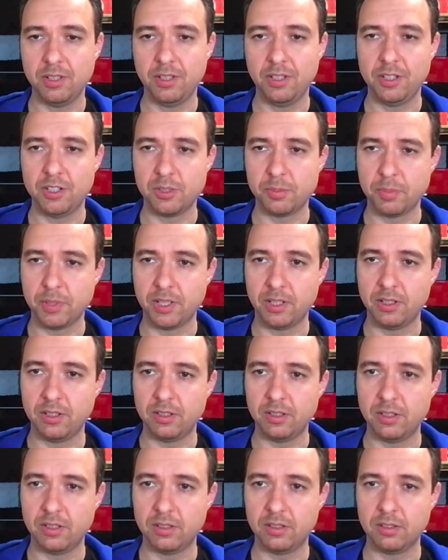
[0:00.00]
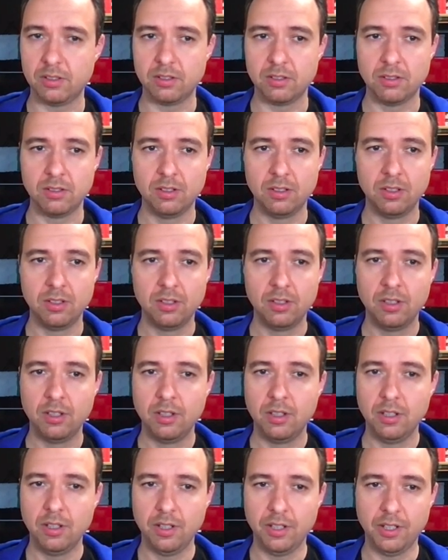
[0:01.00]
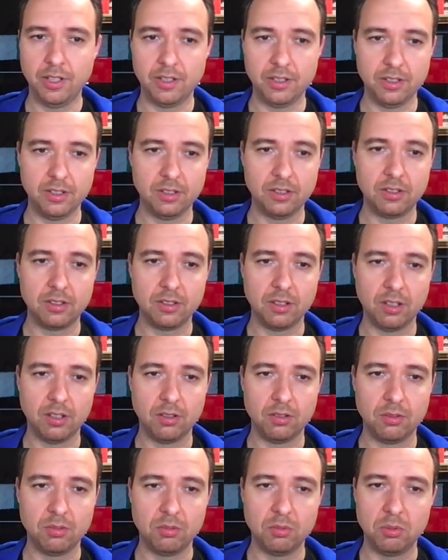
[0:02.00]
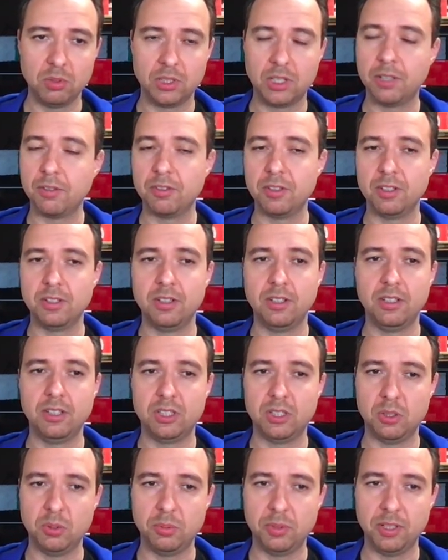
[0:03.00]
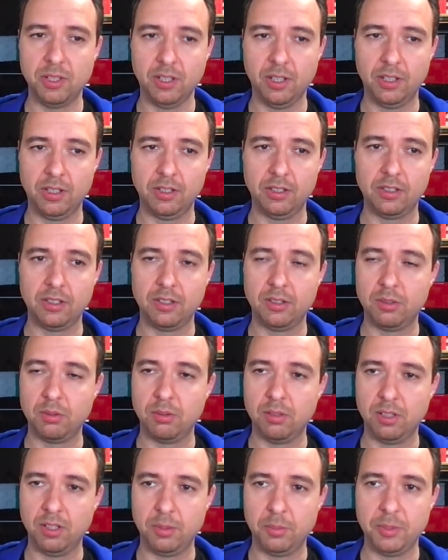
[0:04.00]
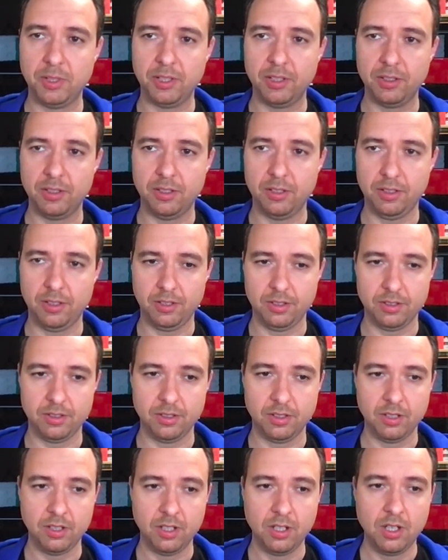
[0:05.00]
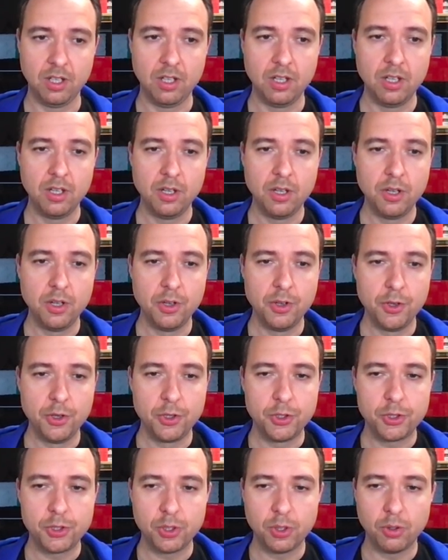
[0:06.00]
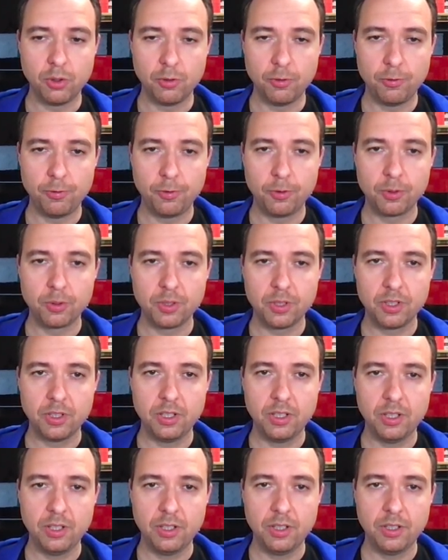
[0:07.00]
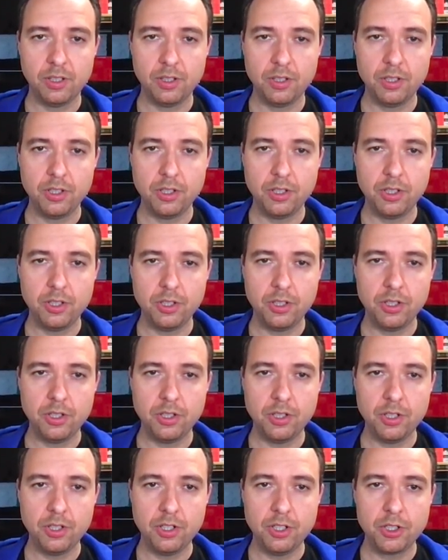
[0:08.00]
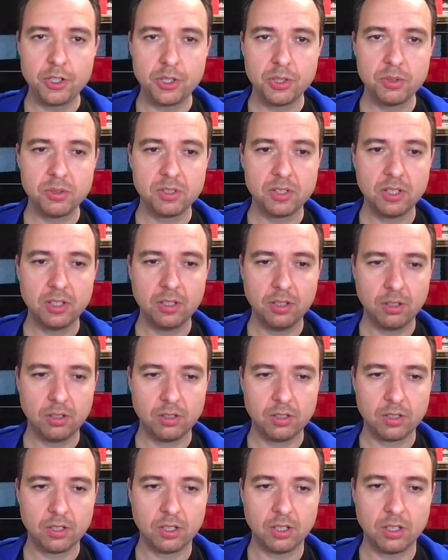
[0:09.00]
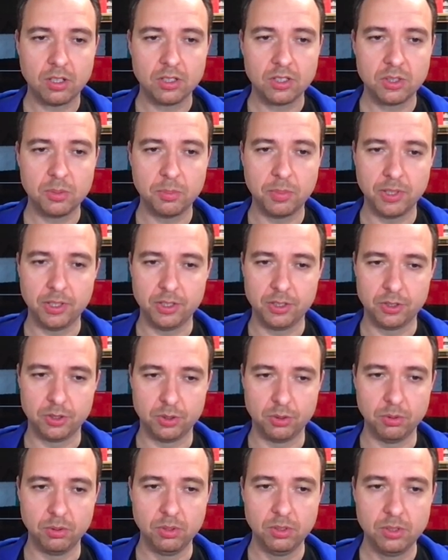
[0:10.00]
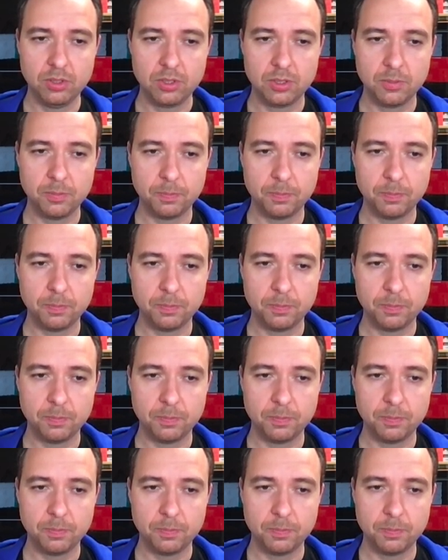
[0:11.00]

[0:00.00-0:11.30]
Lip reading: expand and edit whatever it needs to be edited to eliminate the error. So for the issues that are caused by rules,